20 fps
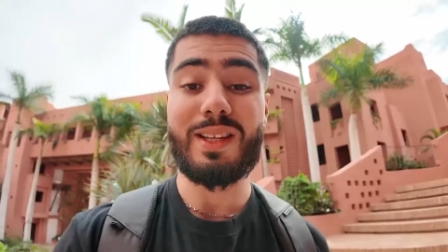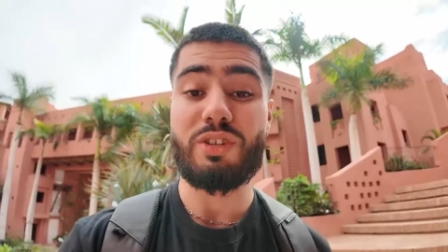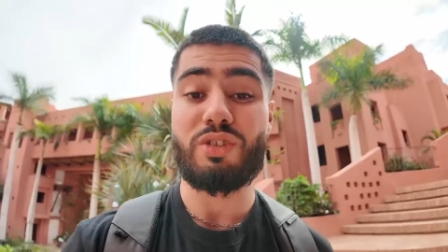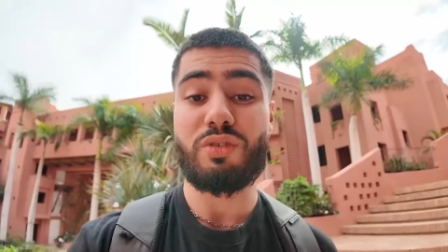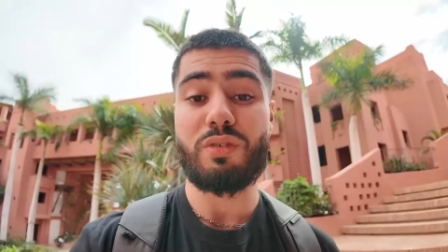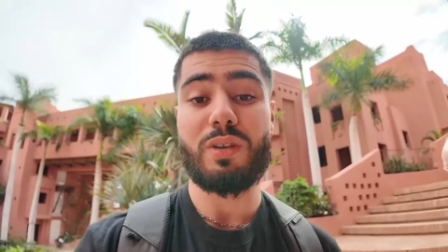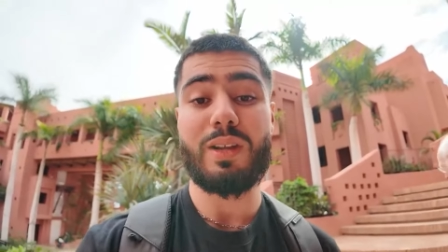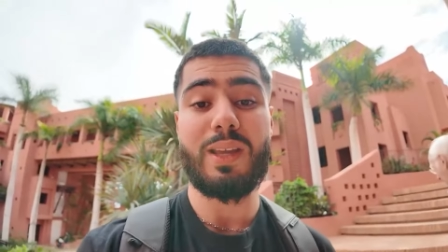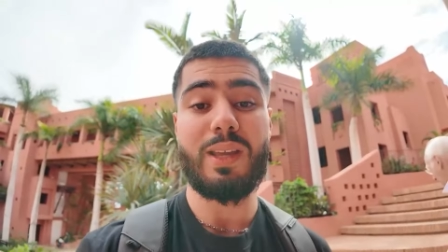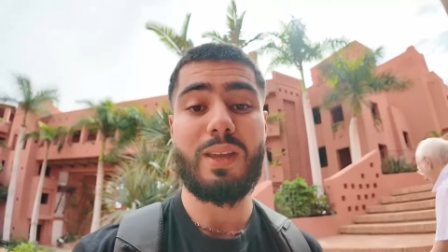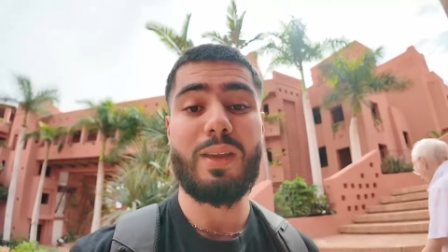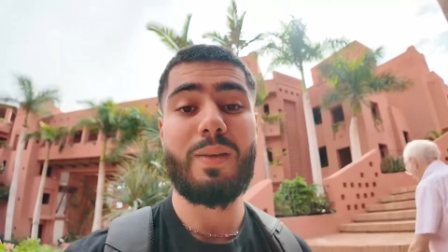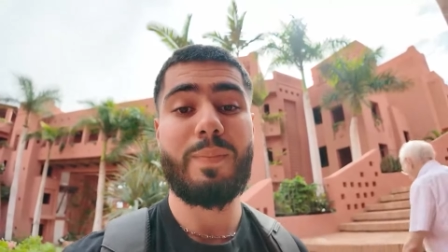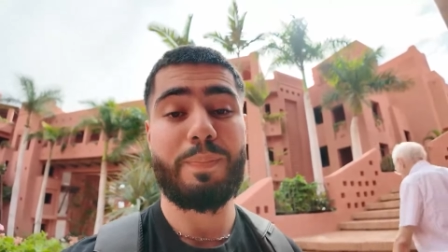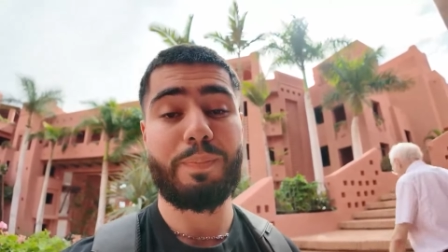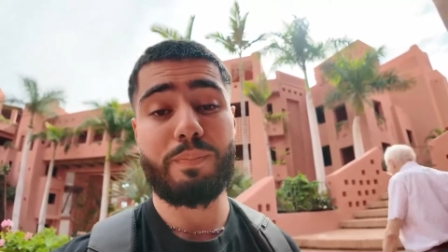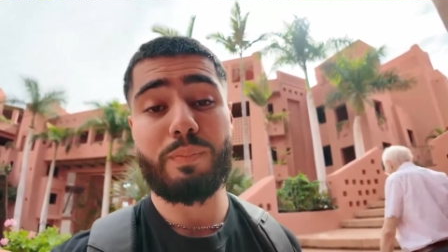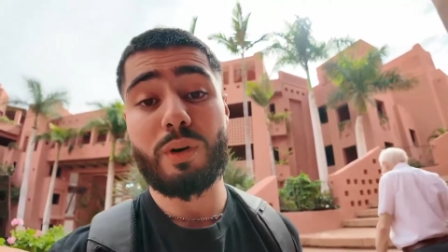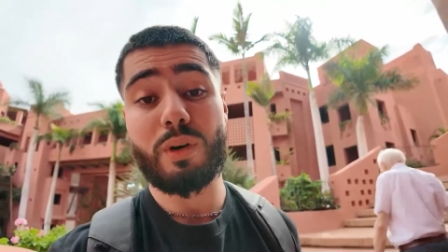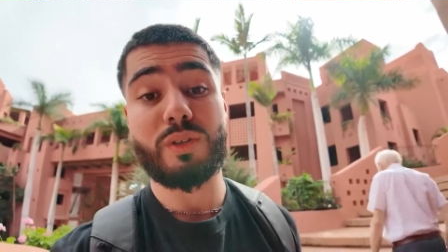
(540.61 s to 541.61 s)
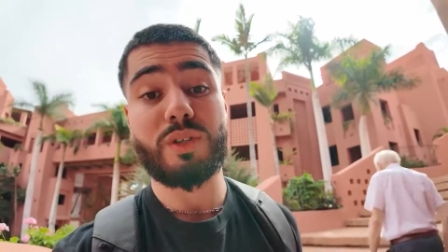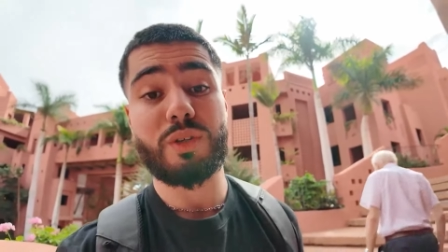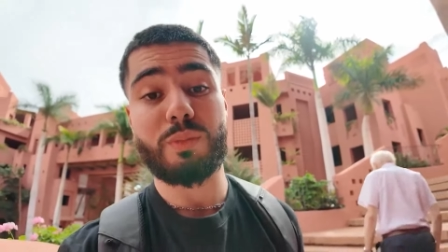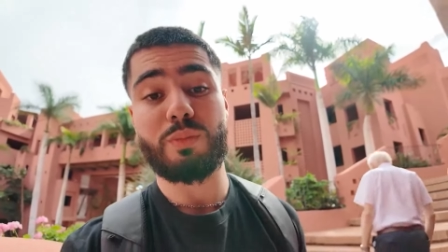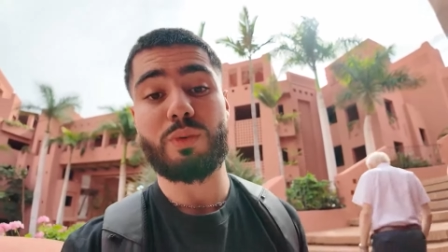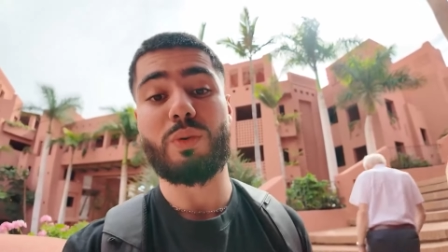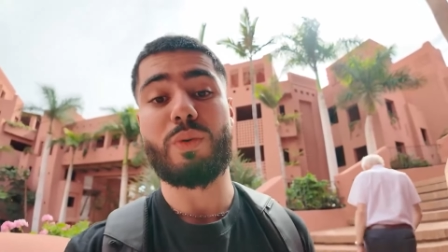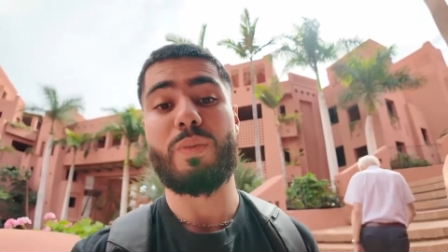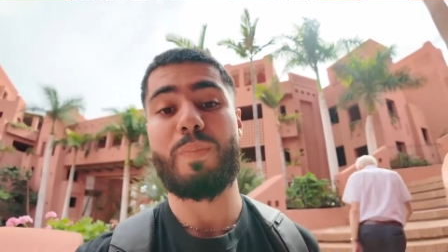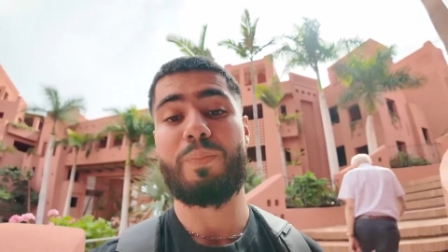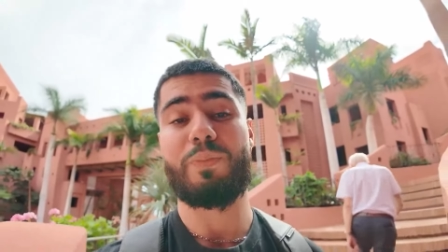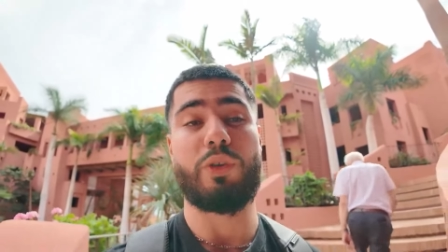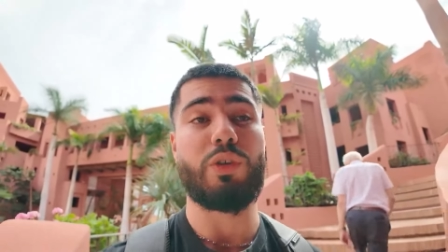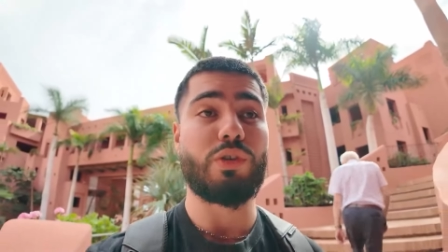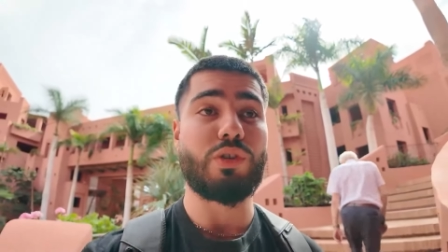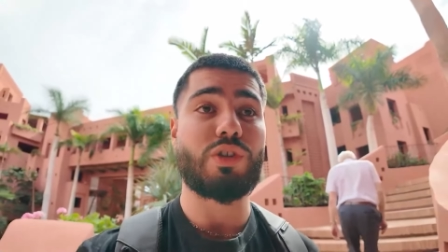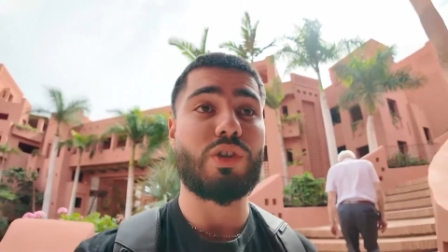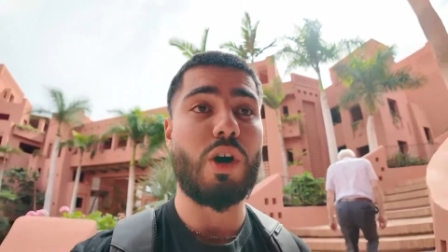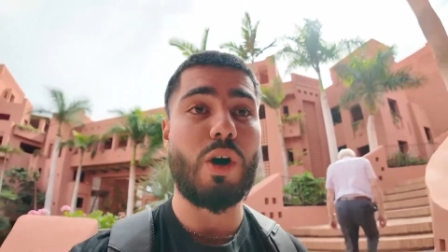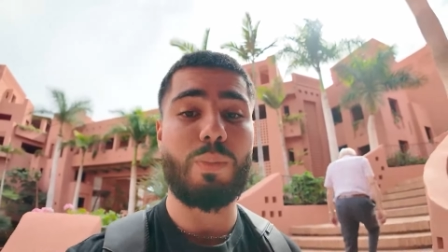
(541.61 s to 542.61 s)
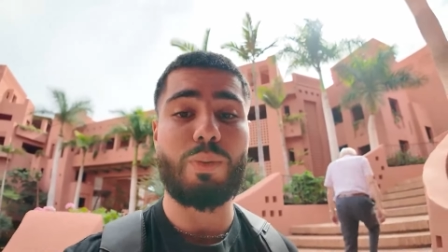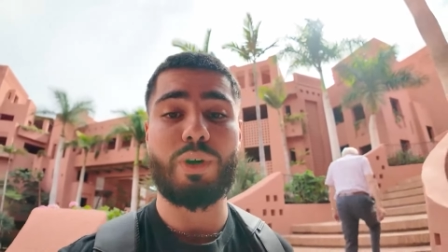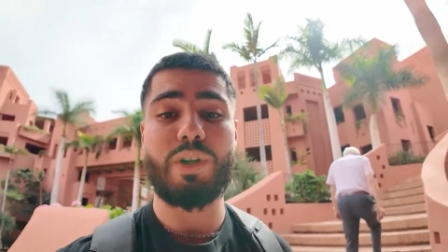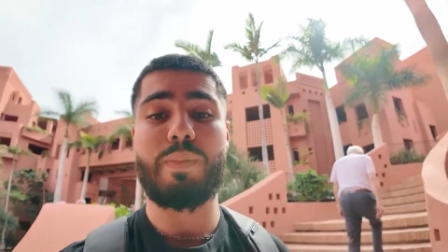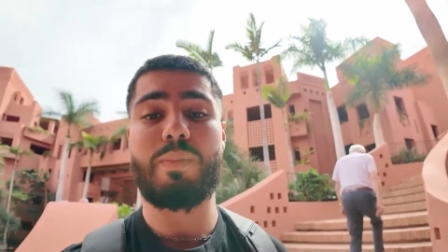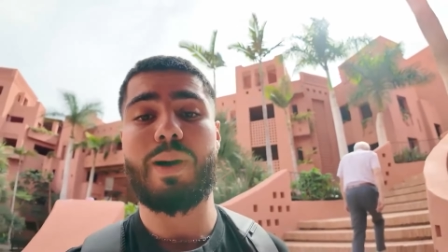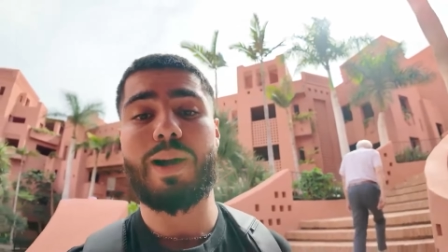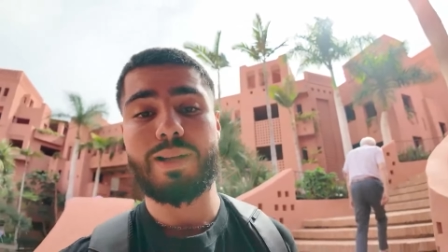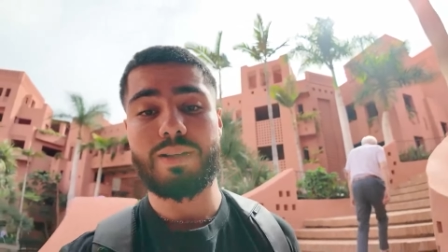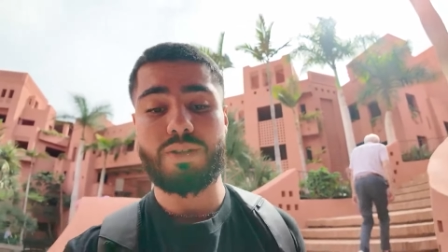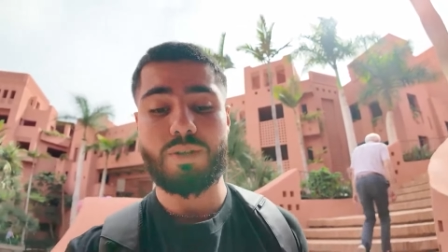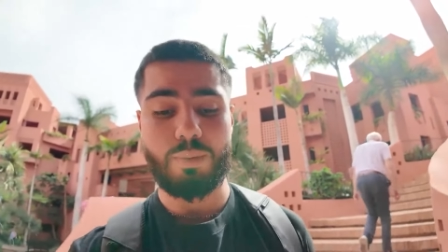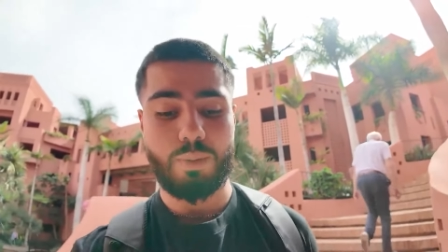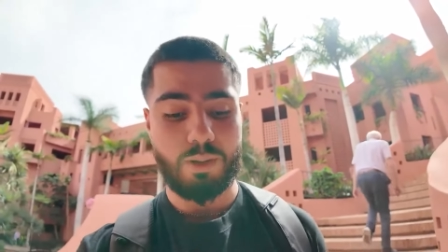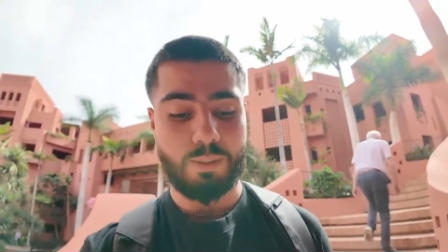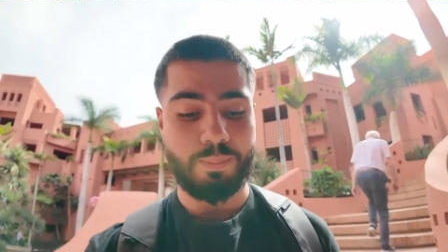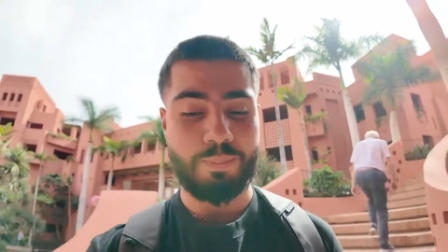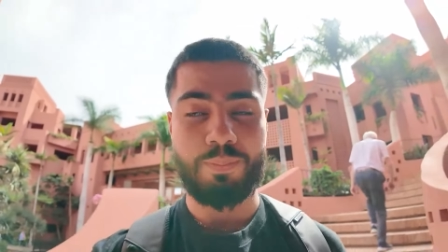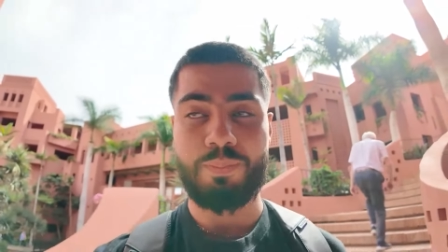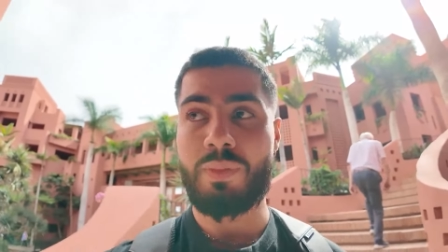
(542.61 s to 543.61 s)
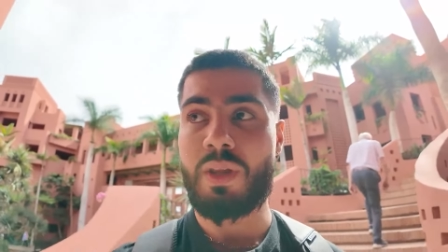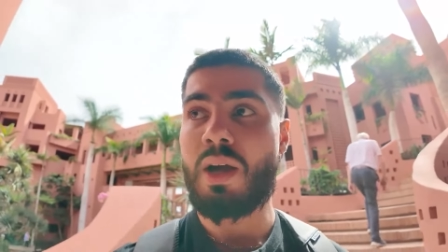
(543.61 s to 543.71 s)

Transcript: literally possible you just gotta put your mind to it